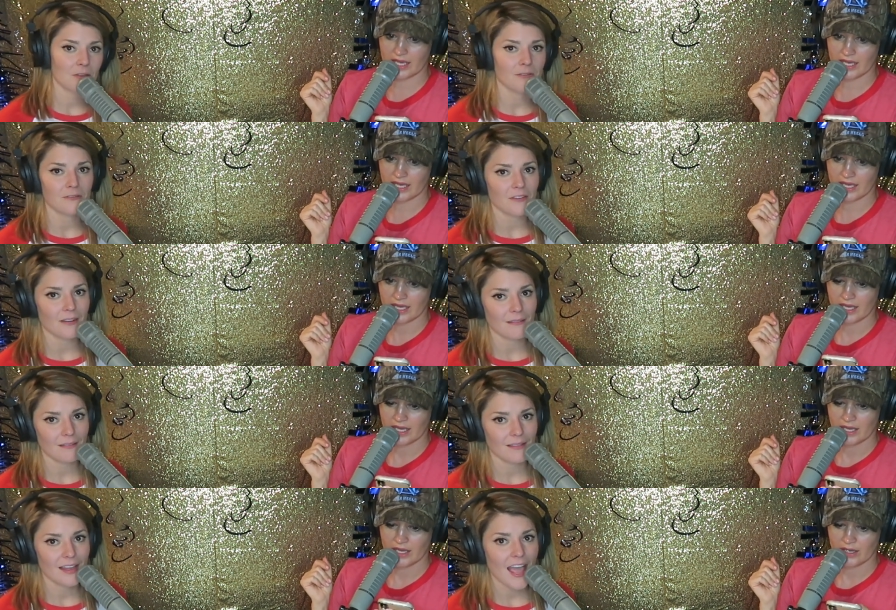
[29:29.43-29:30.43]
Speaker 1: Beautiful.
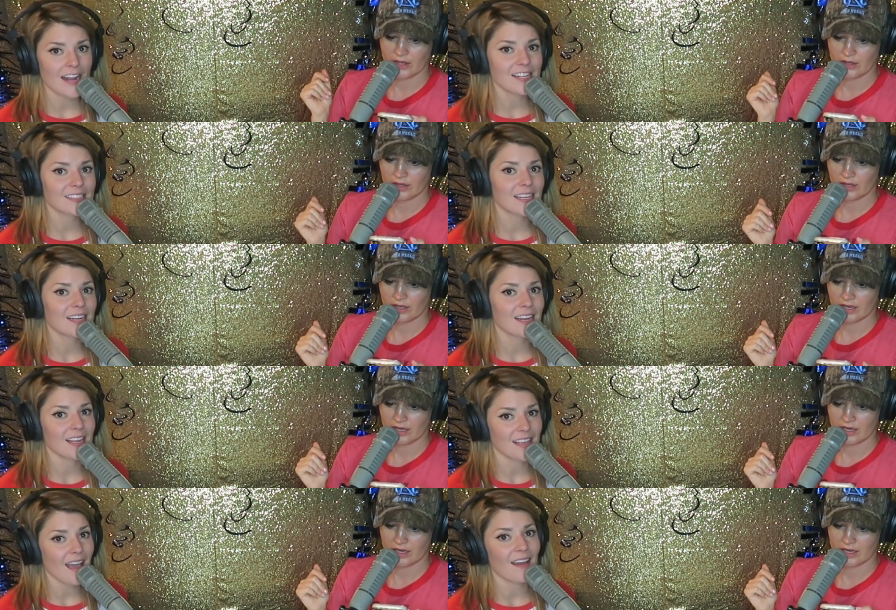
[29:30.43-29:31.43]
And he said,
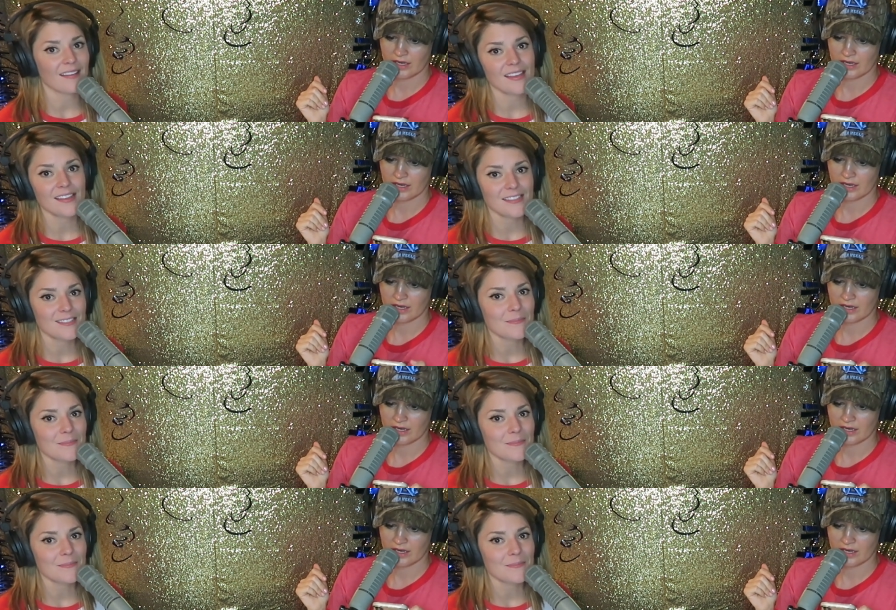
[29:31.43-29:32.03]
yeah, he